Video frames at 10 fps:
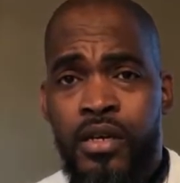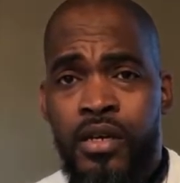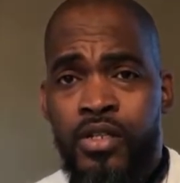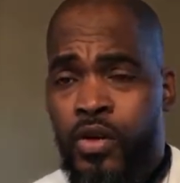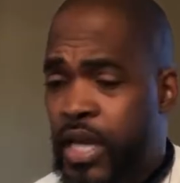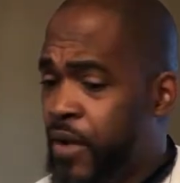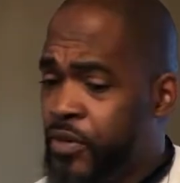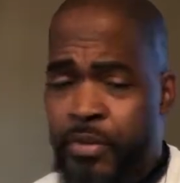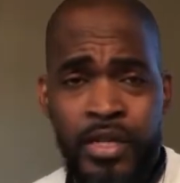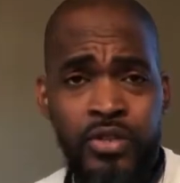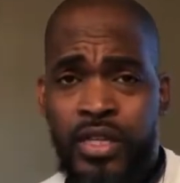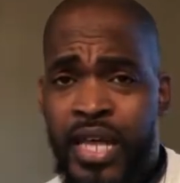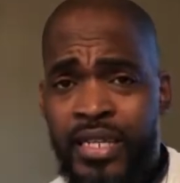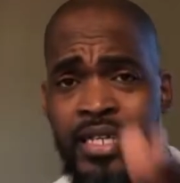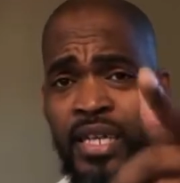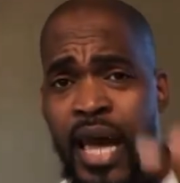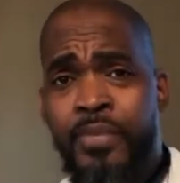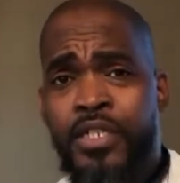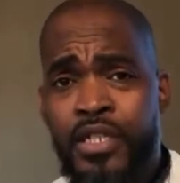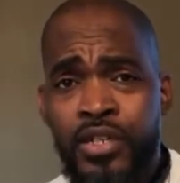So in the effort to make sure that that doesn't
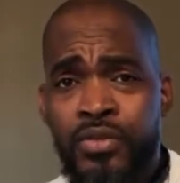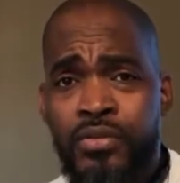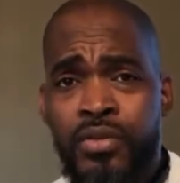happen to you,